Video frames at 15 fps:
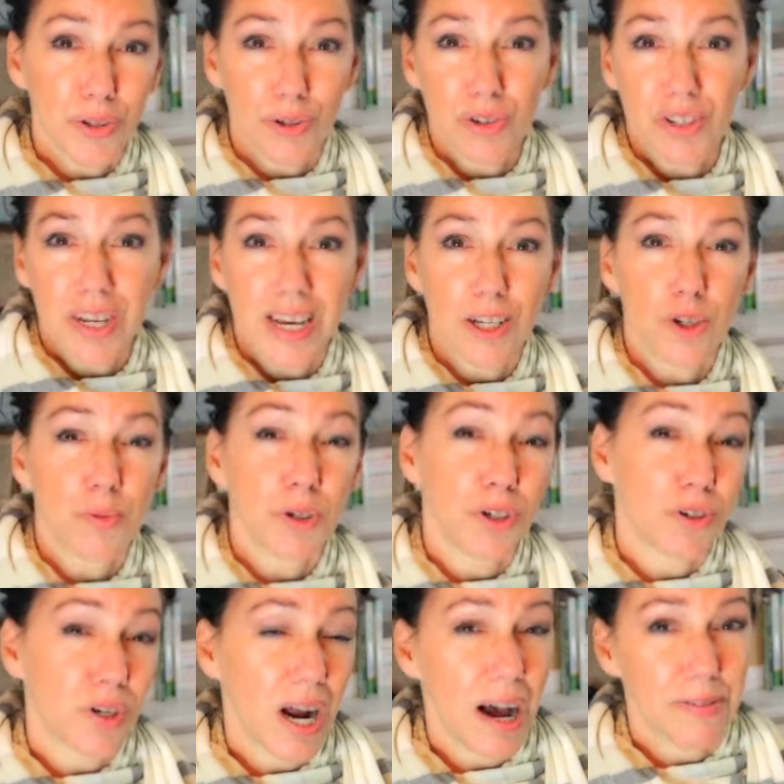those days where
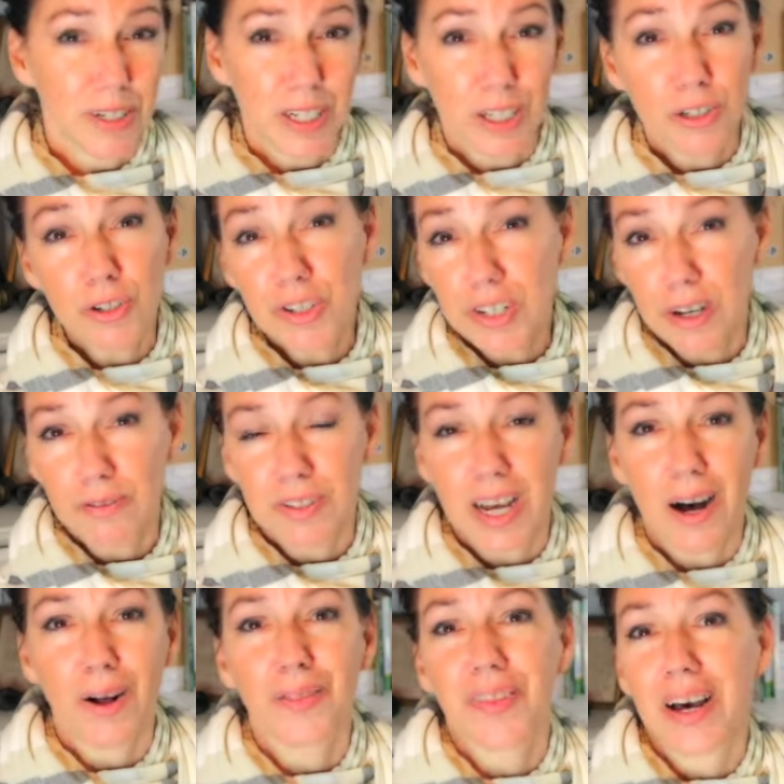you're having a little
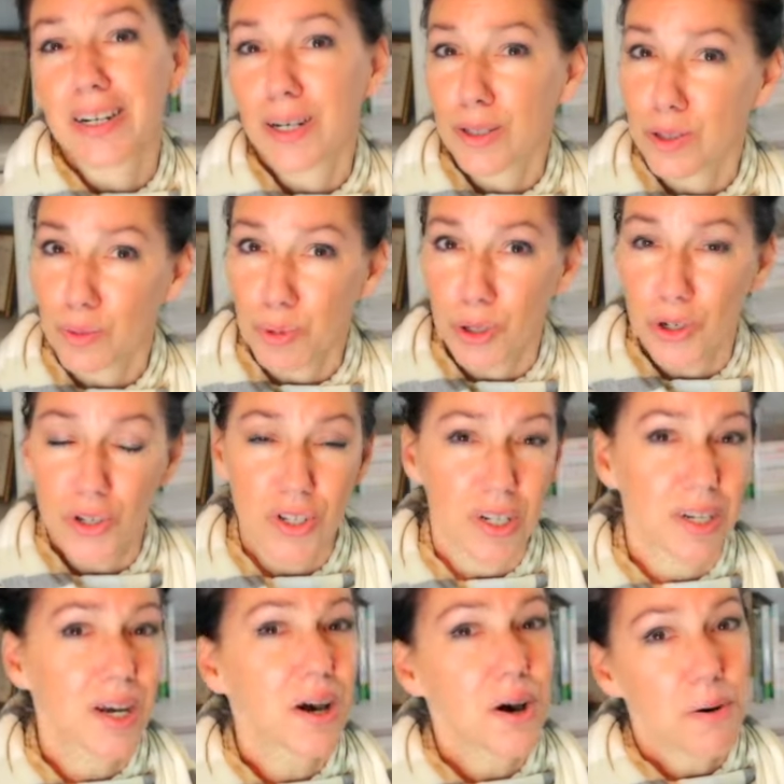self-doubt. That other
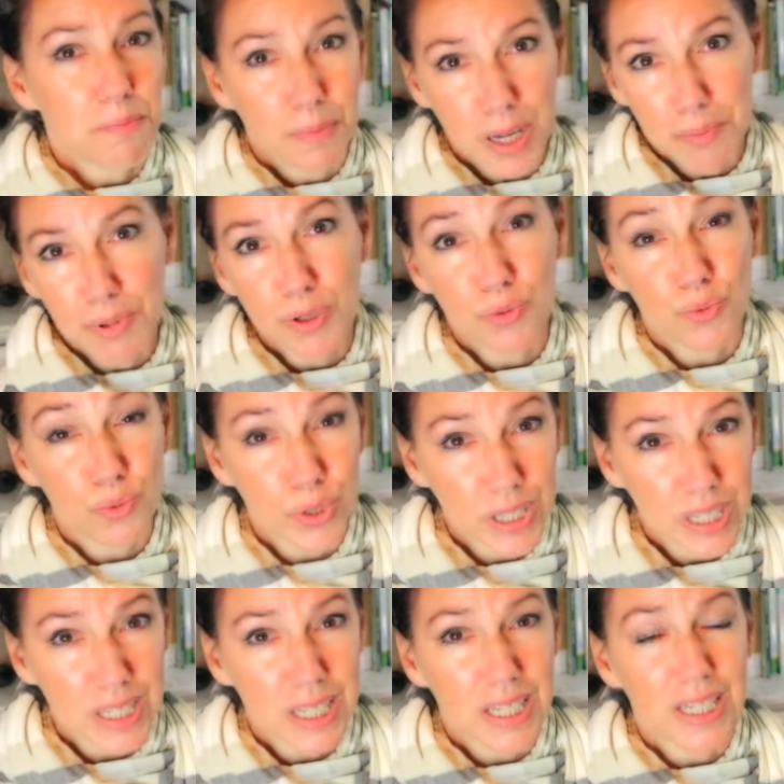person might be
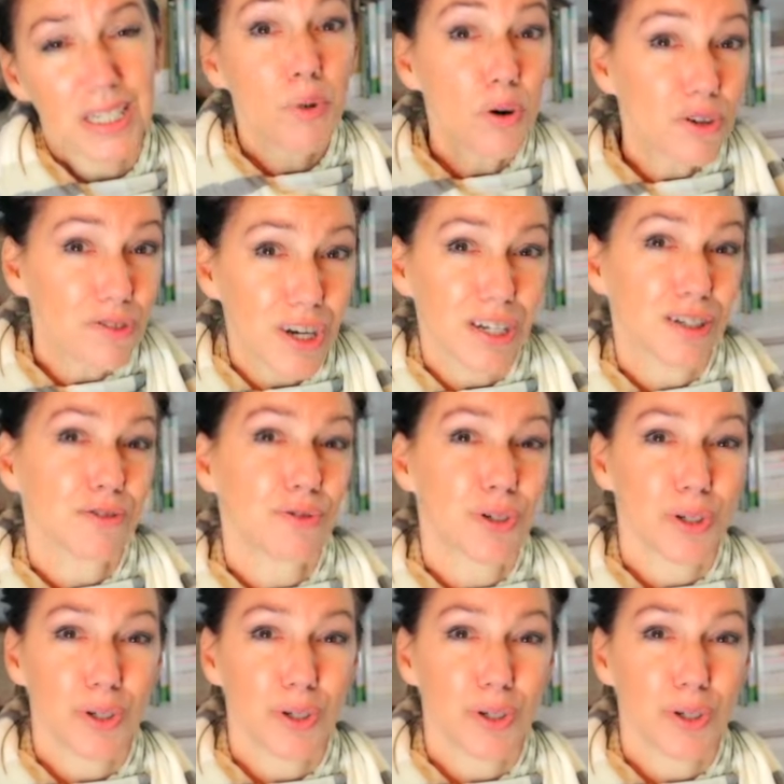really motivating for